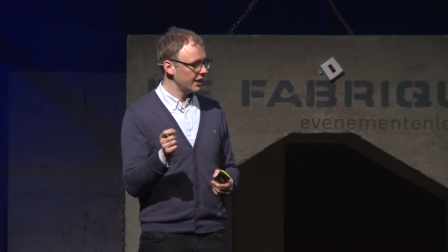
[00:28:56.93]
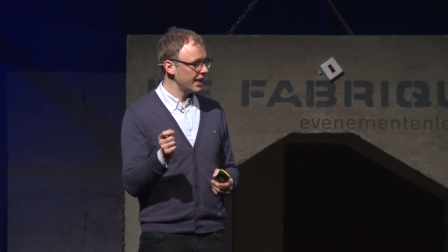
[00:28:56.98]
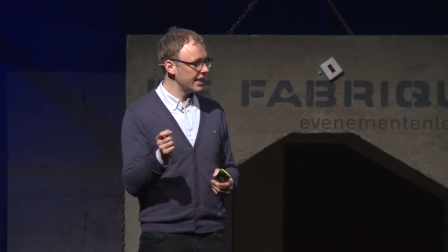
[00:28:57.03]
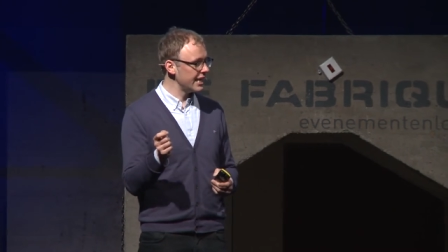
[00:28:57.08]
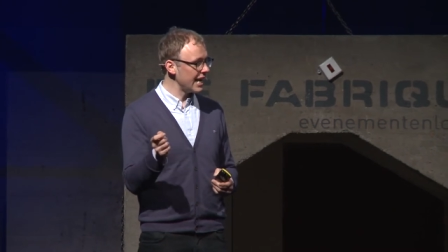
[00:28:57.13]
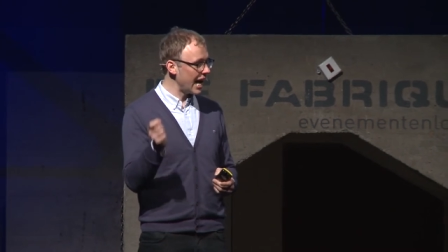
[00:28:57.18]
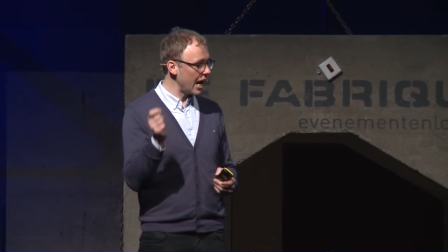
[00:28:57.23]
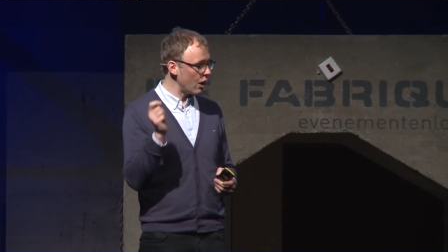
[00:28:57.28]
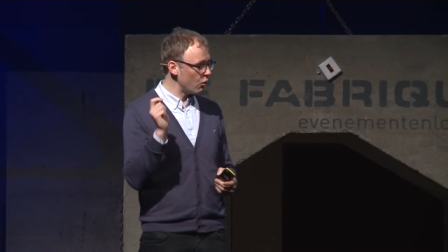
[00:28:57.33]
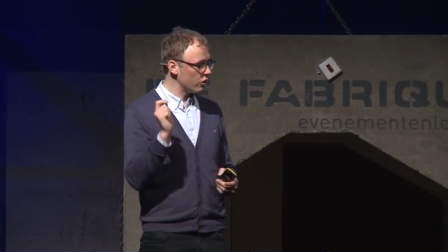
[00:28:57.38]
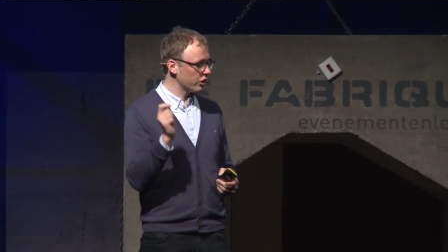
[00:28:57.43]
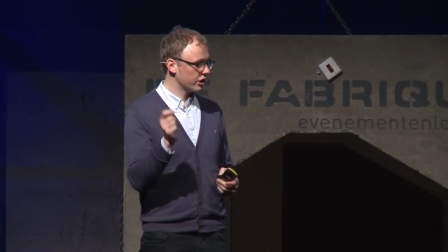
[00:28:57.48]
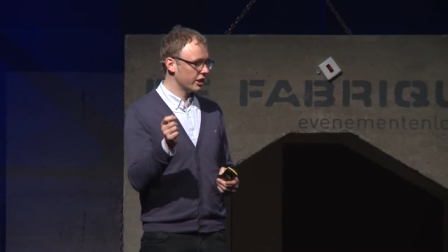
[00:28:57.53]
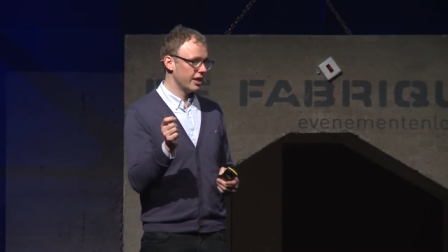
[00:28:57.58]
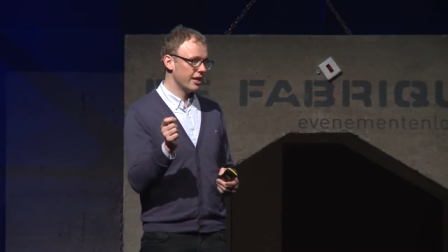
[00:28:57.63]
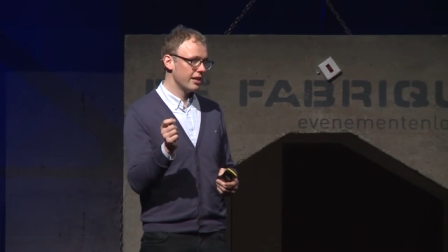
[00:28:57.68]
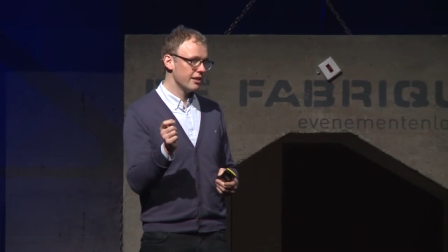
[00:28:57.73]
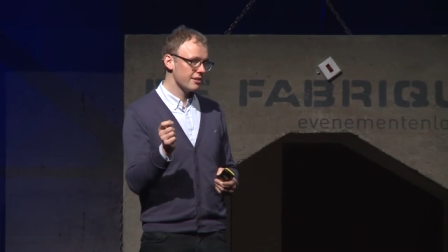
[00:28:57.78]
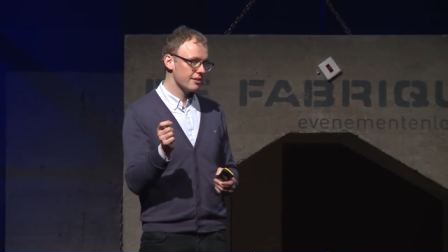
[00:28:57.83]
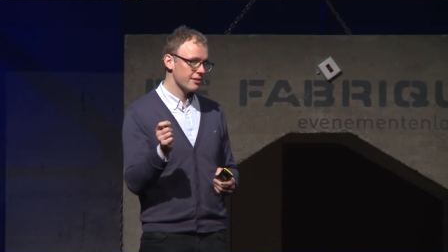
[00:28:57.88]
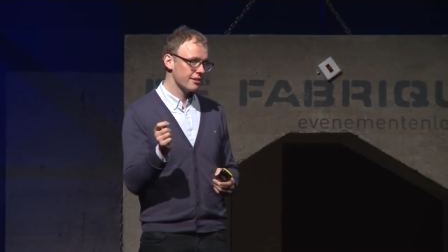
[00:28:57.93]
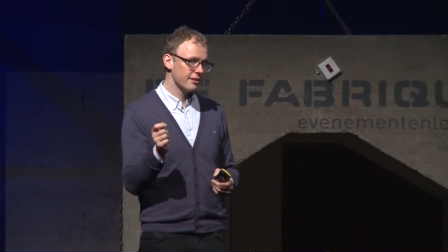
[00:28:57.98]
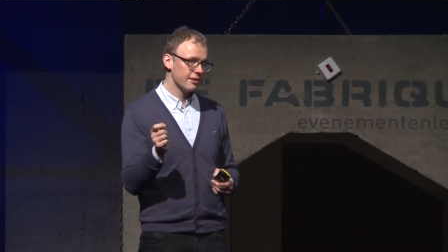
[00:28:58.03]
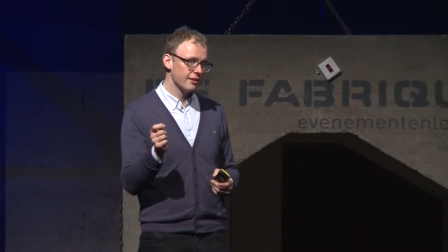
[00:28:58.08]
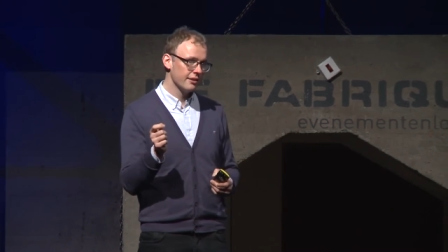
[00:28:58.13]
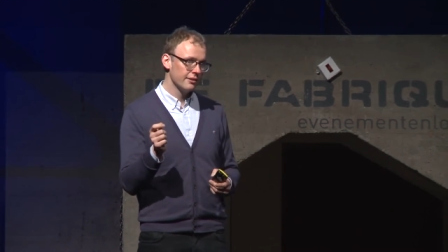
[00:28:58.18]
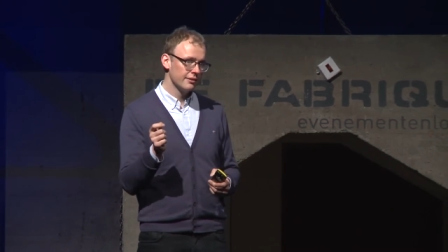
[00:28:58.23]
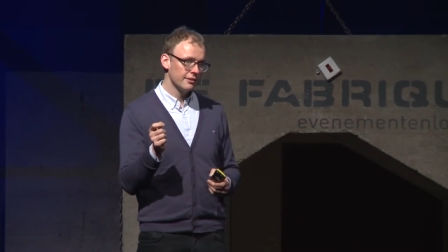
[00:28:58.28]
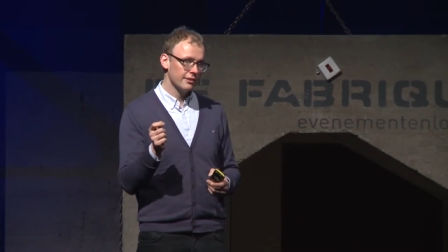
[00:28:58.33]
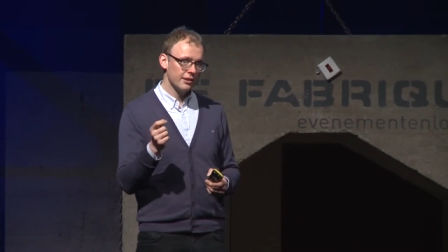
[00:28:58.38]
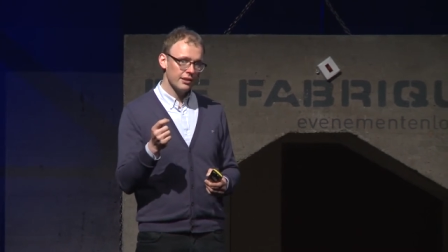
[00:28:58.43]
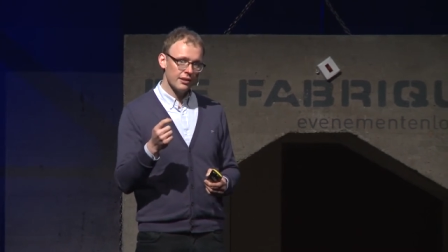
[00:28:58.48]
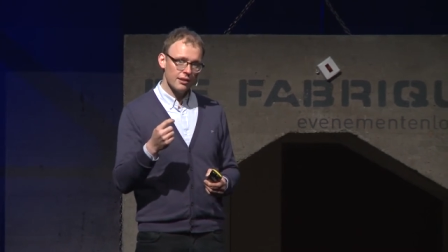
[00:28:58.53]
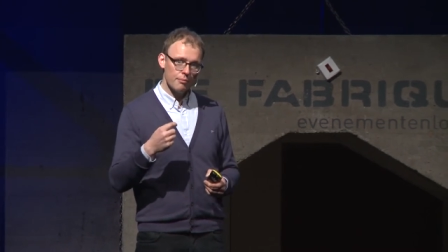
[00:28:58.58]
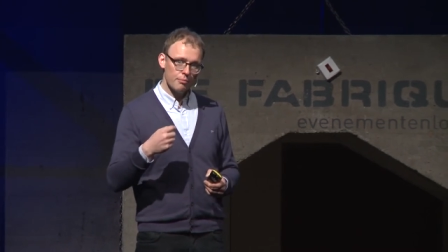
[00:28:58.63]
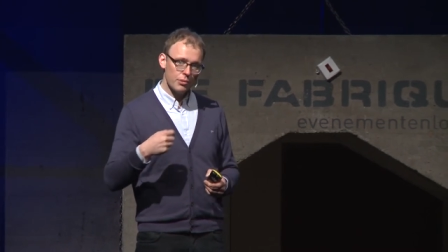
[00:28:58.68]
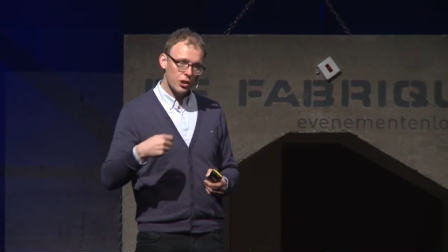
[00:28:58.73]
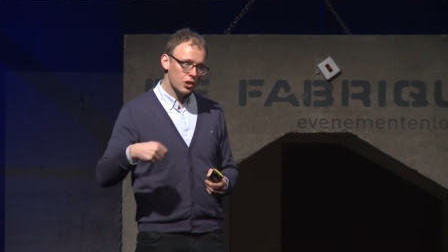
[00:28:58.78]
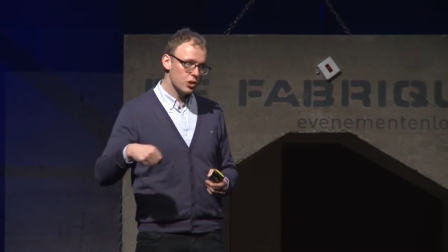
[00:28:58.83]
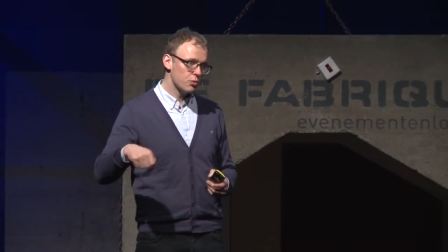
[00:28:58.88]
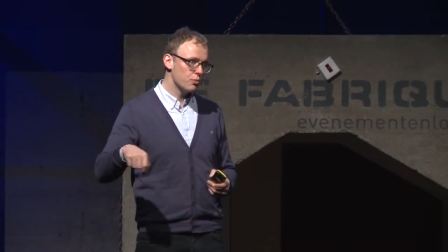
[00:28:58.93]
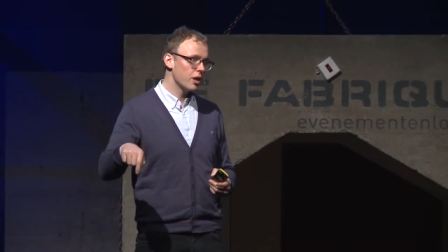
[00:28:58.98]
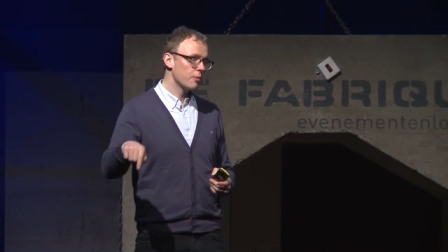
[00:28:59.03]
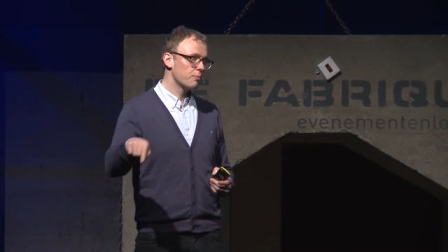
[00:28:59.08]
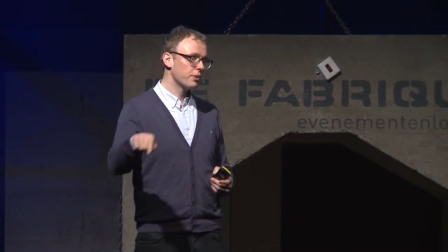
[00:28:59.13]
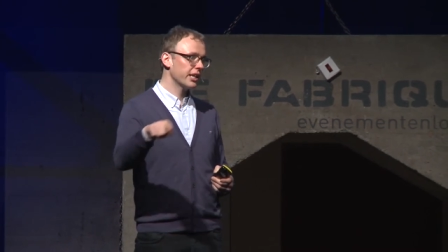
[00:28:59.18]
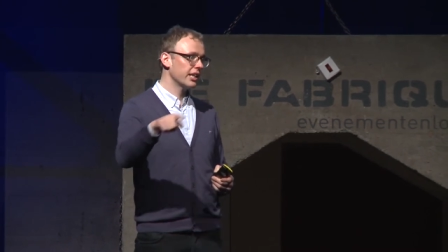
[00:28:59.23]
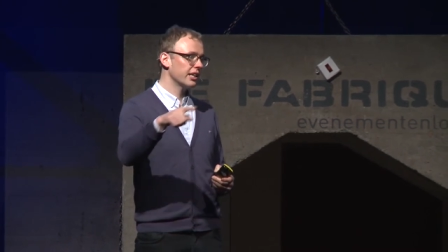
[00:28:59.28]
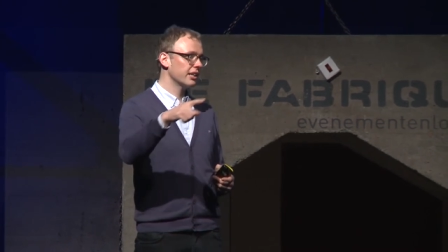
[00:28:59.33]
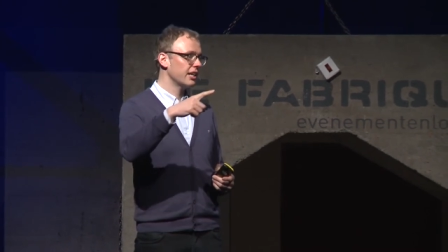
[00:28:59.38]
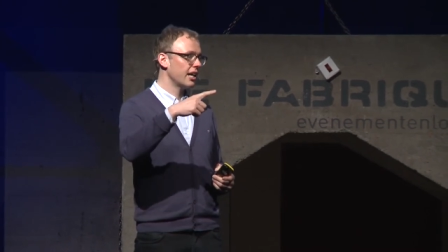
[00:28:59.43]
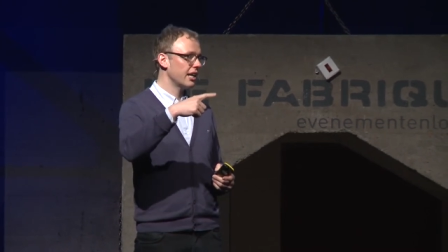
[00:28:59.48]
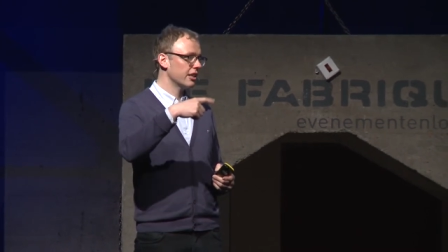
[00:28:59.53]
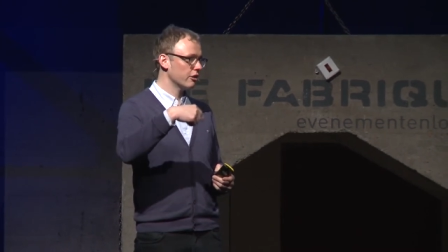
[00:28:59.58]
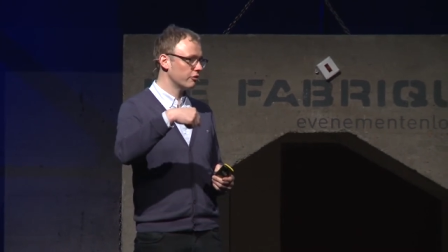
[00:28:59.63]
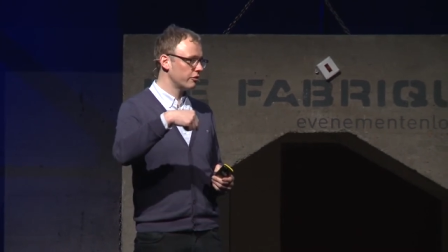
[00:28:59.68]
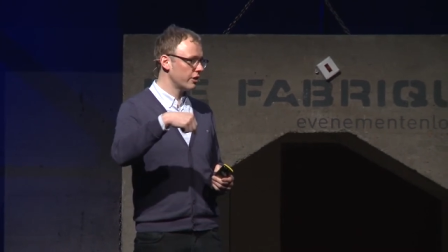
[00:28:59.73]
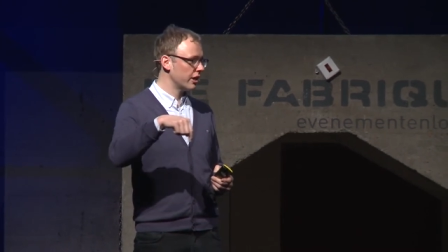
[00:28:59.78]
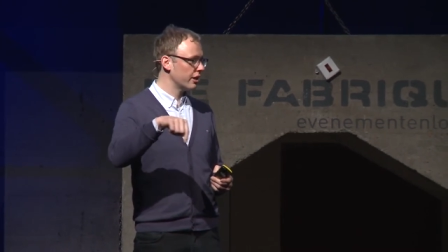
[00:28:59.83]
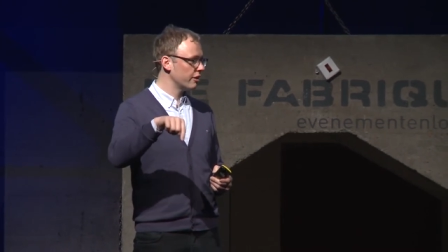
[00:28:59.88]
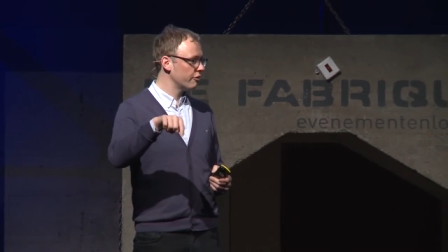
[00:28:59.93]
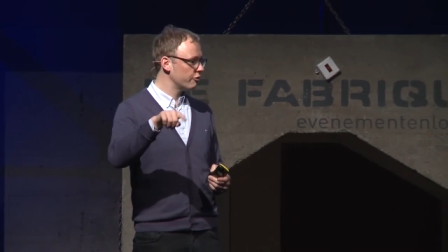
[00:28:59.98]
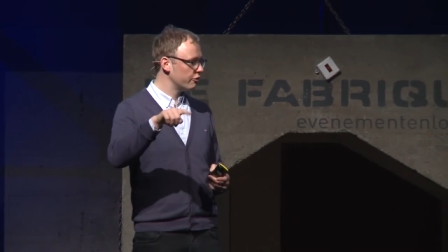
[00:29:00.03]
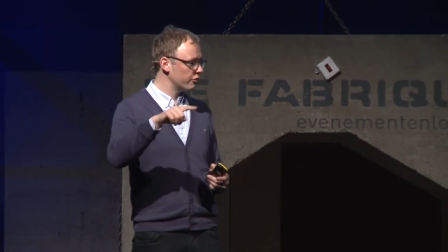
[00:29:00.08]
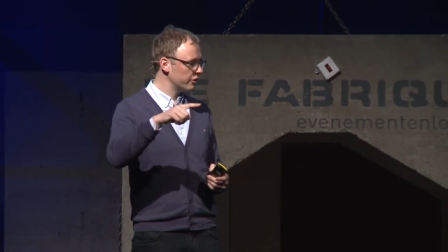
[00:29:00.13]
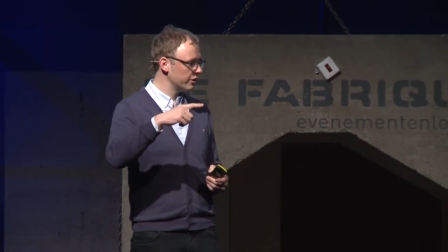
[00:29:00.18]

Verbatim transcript: In our case, because we are bringing kind of, uh,